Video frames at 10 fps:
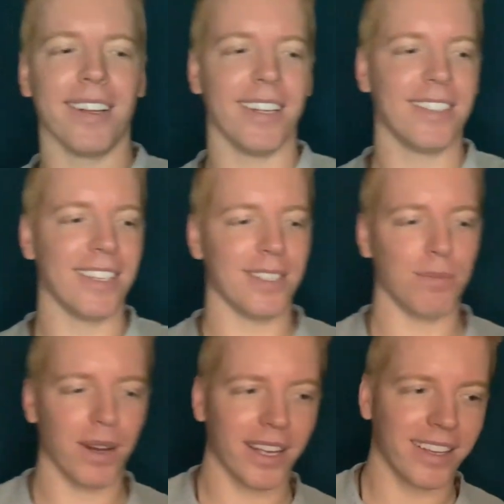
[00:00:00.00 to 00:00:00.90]
gets his
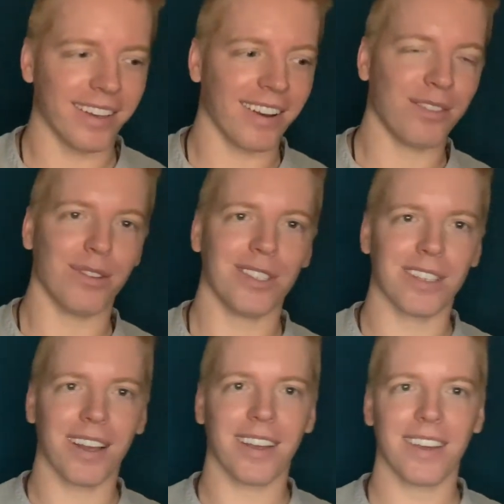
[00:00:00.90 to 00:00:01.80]
bike, and everyone's
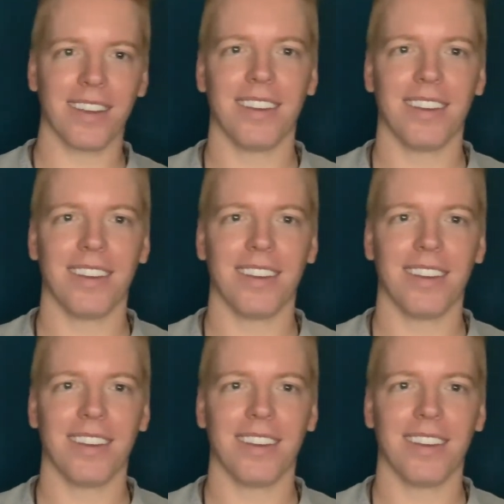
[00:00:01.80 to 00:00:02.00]
like,